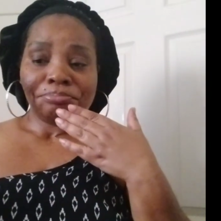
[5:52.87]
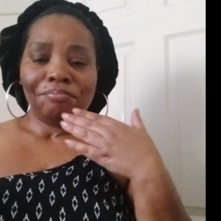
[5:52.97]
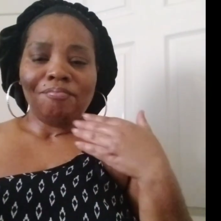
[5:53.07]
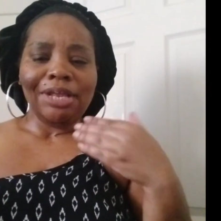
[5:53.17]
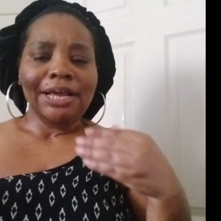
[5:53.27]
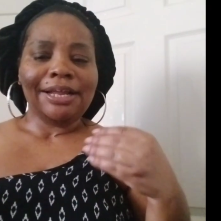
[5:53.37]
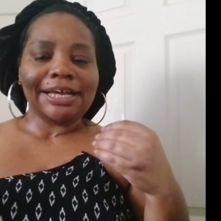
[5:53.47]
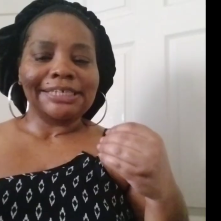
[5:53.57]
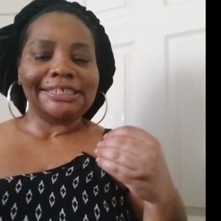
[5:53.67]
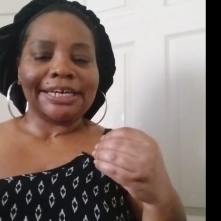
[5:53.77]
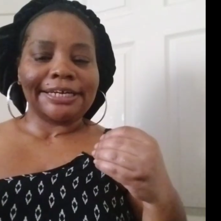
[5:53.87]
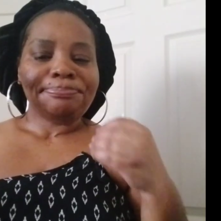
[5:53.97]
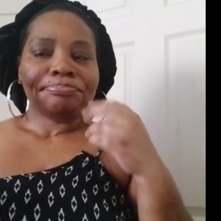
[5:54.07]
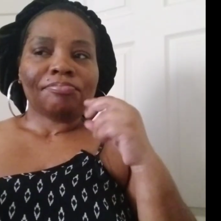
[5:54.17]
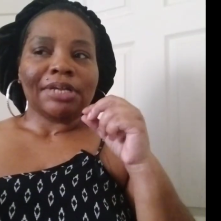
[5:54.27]
Like I said,
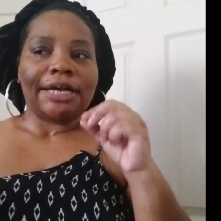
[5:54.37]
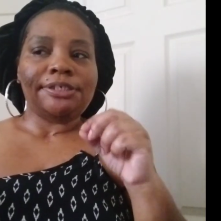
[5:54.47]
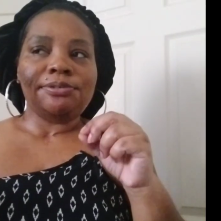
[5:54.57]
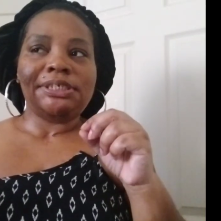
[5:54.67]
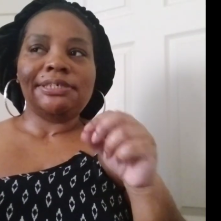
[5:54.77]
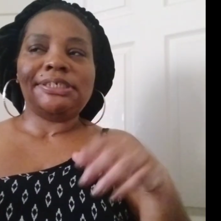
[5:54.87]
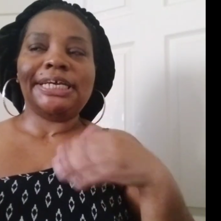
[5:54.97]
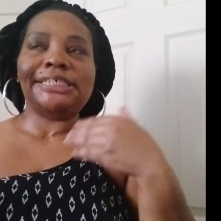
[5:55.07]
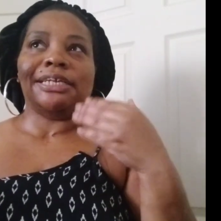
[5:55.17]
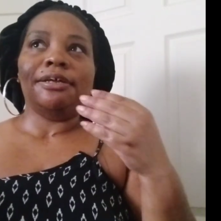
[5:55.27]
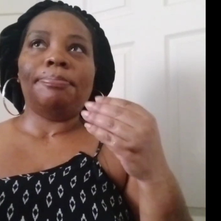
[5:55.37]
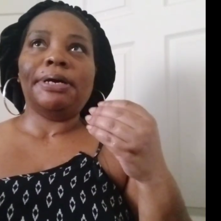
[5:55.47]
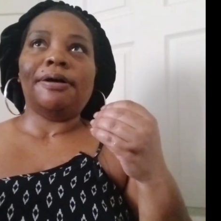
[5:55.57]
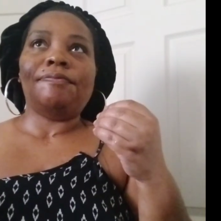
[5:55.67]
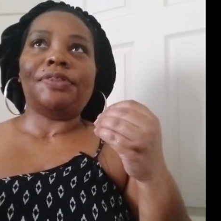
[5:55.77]
I do still taste a little bit of
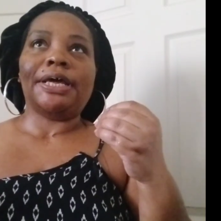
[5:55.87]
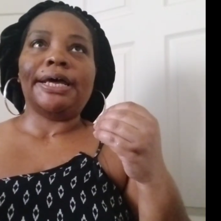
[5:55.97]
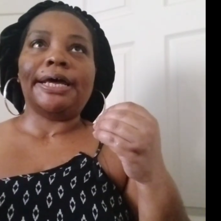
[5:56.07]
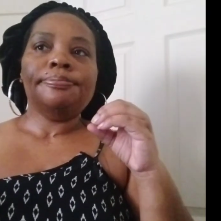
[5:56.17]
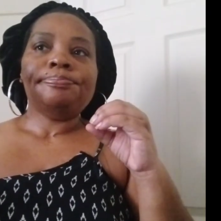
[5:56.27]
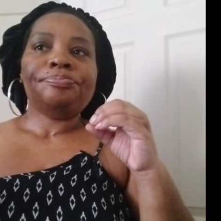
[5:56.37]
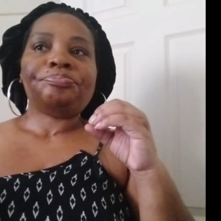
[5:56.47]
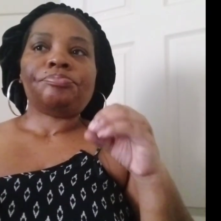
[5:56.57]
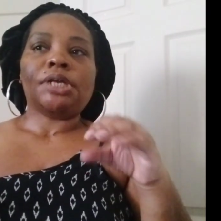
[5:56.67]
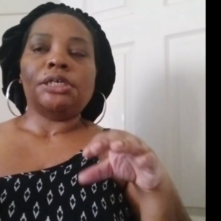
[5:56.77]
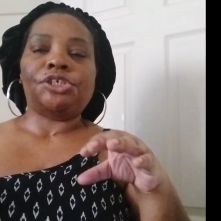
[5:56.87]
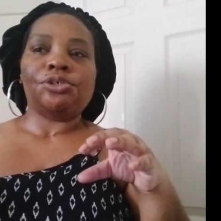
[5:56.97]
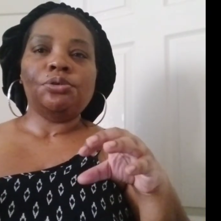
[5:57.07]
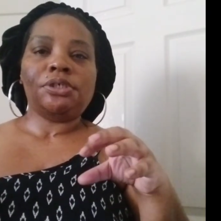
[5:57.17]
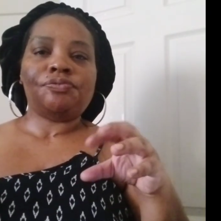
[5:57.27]
that juice
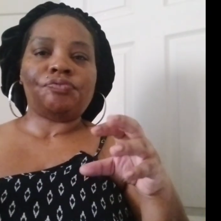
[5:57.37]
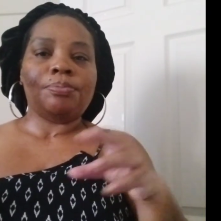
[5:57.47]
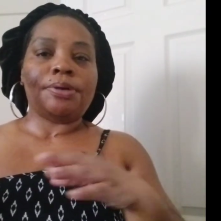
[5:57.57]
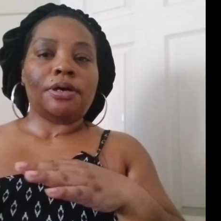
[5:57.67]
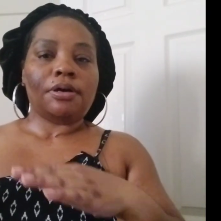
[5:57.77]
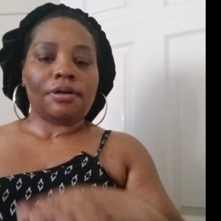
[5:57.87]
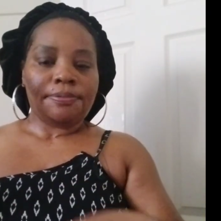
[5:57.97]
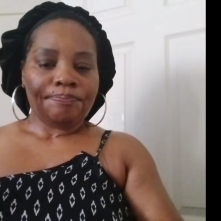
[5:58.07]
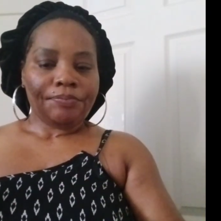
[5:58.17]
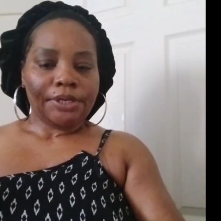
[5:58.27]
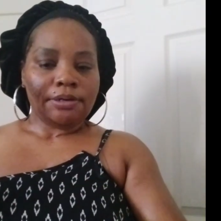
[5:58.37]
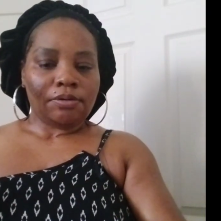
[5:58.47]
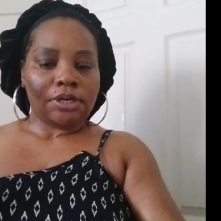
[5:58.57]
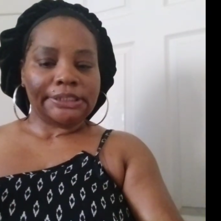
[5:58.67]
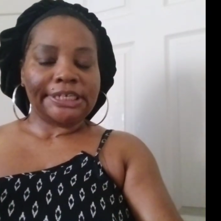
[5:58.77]
from the
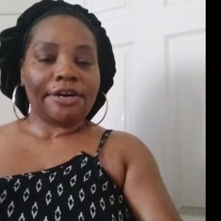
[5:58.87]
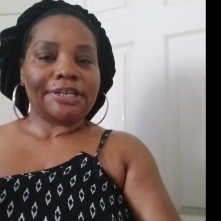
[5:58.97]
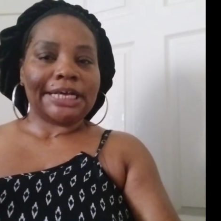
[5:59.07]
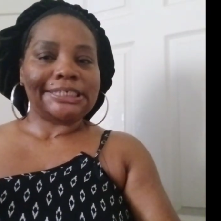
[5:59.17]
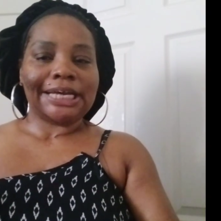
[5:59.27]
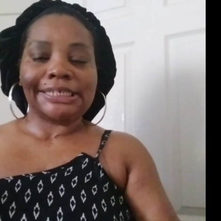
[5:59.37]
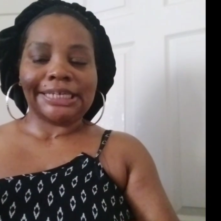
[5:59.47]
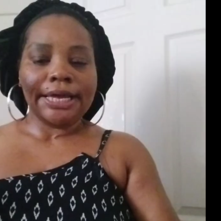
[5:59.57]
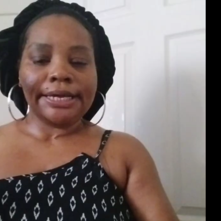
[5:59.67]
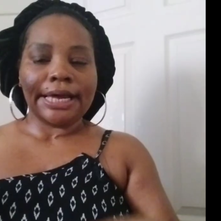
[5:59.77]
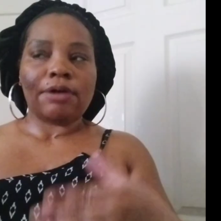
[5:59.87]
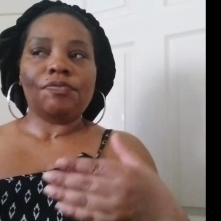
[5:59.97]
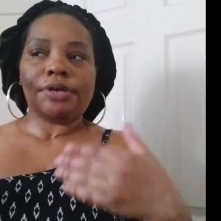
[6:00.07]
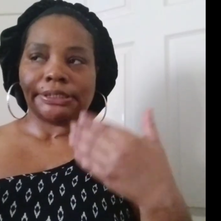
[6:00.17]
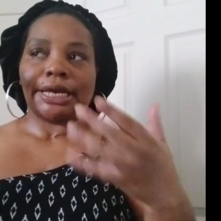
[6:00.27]
container that I said I didn't like because
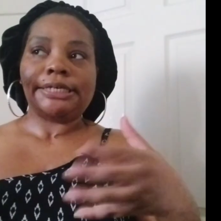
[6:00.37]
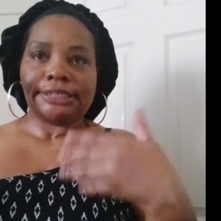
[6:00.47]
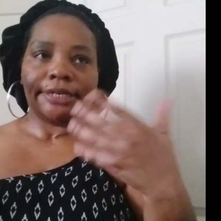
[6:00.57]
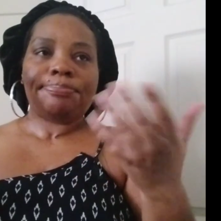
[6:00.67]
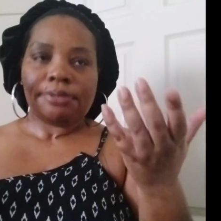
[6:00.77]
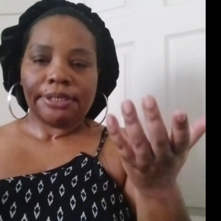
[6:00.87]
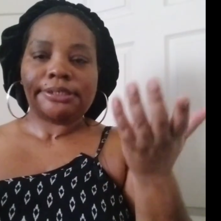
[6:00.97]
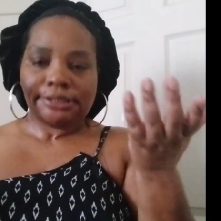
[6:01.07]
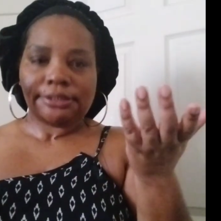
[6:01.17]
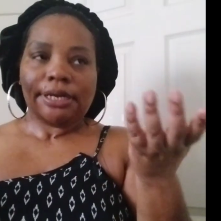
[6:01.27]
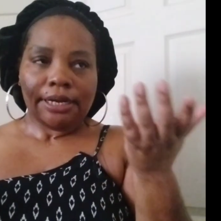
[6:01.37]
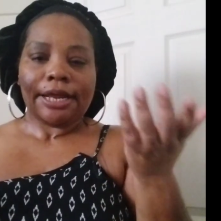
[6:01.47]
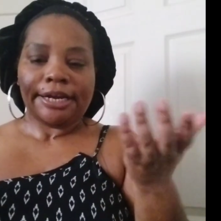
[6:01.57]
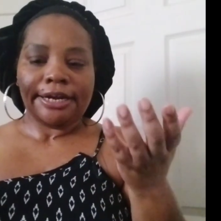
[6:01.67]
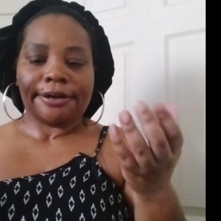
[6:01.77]
I did put a lot in
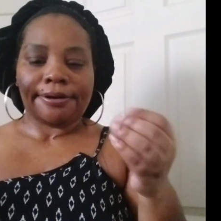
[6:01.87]
there.